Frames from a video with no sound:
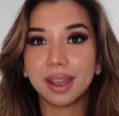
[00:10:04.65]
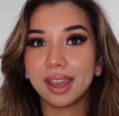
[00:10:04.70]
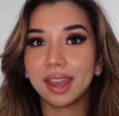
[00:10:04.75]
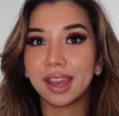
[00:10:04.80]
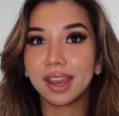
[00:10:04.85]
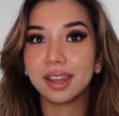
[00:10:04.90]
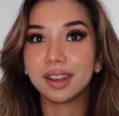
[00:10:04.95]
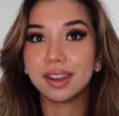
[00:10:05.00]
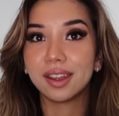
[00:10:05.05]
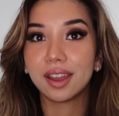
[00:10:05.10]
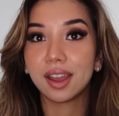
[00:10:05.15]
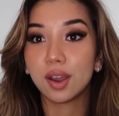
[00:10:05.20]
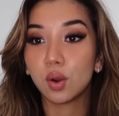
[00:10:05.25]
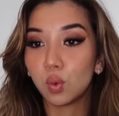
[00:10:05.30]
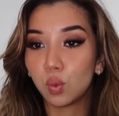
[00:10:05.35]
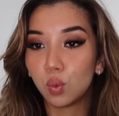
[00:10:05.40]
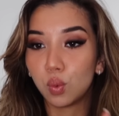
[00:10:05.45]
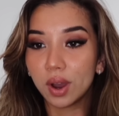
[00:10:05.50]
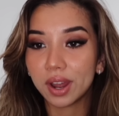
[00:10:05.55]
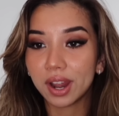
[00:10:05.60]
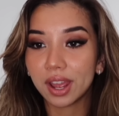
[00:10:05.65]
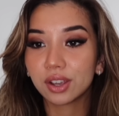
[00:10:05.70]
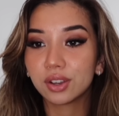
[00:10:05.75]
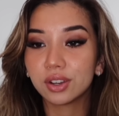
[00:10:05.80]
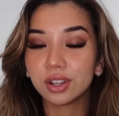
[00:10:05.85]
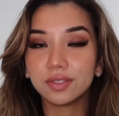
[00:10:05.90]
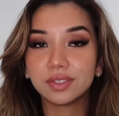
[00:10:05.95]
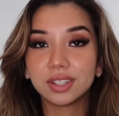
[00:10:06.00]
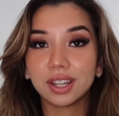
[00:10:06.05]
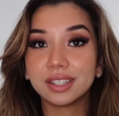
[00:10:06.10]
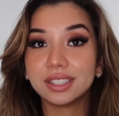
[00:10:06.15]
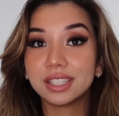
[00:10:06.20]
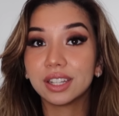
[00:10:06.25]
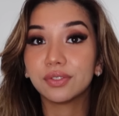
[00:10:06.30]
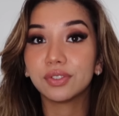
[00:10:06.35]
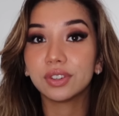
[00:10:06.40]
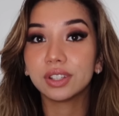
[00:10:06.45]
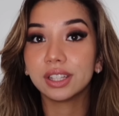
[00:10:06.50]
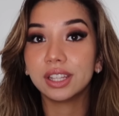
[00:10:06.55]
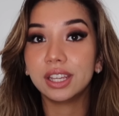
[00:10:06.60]
head. What I could have done
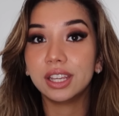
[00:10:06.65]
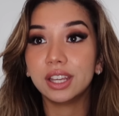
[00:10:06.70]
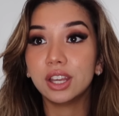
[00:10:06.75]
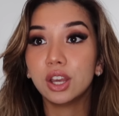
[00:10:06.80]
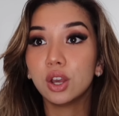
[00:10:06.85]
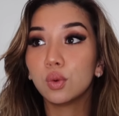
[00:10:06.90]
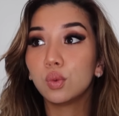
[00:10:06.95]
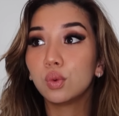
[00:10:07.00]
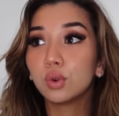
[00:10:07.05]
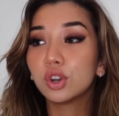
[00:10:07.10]
differently.